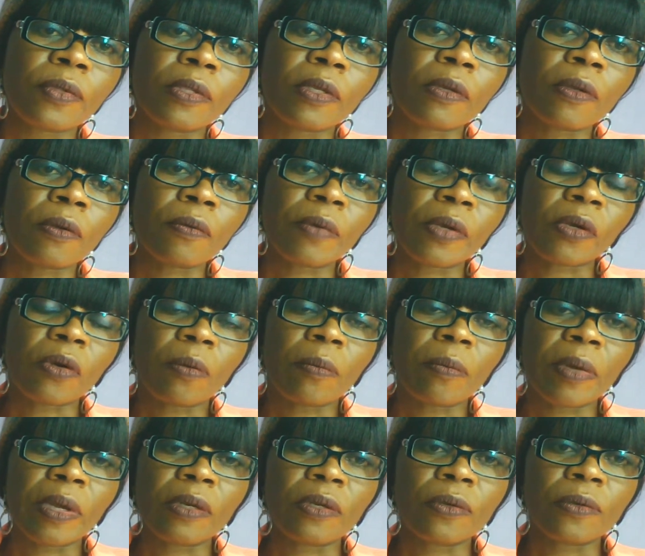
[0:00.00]
they don't
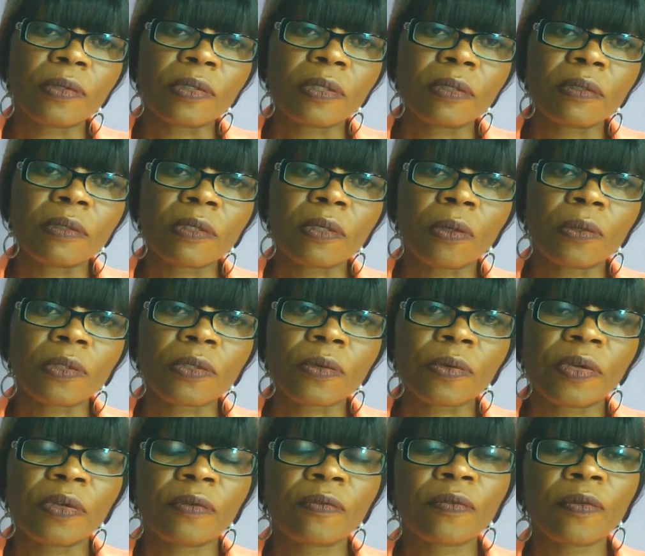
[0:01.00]
recommend using
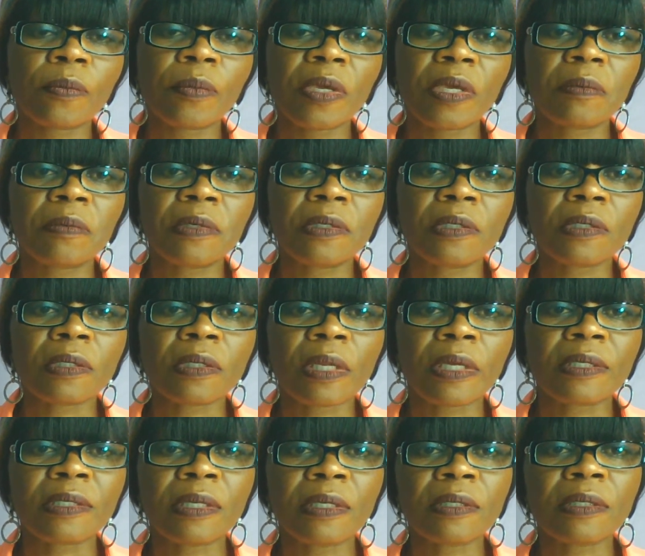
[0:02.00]
sunscreen for babies
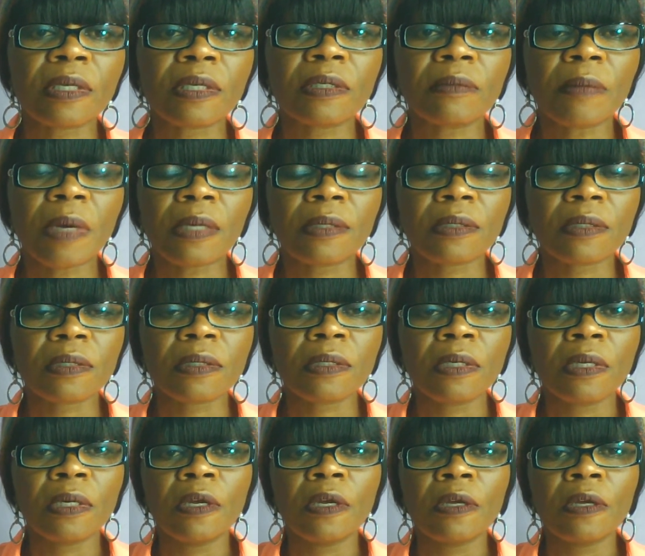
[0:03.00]
less than 6 months.